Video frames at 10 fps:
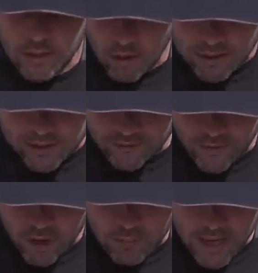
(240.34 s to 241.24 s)
Nice
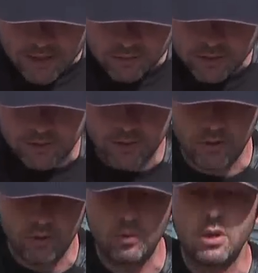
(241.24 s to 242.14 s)
firm head on it
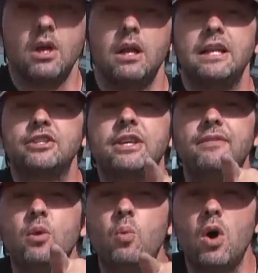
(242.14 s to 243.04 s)
too. Let's
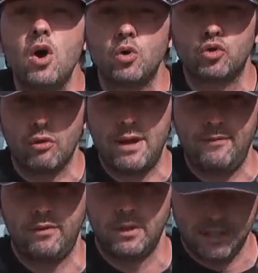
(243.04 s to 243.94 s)
give it a whirl, Trev.